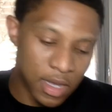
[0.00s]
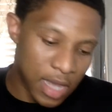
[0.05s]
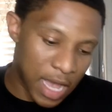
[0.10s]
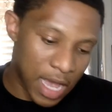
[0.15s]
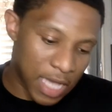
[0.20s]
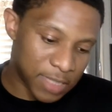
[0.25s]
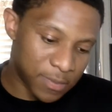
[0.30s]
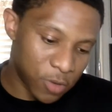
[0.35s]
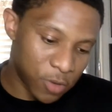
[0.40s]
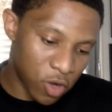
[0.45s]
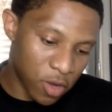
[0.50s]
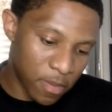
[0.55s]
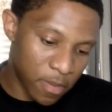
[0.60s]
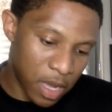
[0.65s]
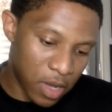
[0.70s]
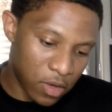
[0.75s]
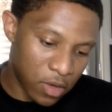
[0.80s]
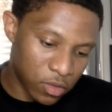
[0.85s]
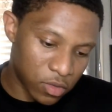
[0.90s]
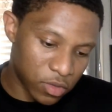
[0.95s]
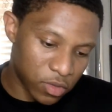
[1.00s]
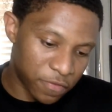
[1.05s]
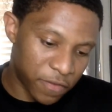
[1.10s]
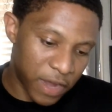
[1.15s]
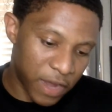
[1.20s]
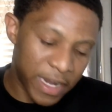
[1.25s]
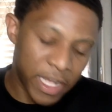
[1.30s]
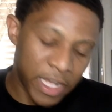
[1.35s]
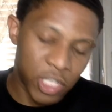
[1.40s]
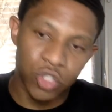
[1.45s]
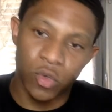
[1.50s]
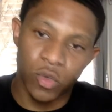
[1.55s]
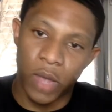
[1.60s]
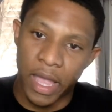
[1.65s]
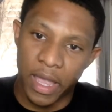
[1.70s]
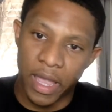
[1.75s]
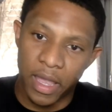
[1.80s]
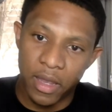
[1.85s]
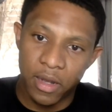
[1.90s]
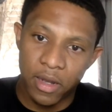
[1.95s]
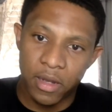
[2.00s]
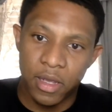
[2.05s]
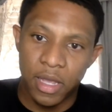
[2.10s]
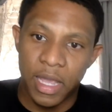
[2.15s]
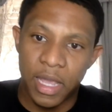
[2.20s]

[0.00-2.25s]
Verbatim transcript: I spoke about financial aid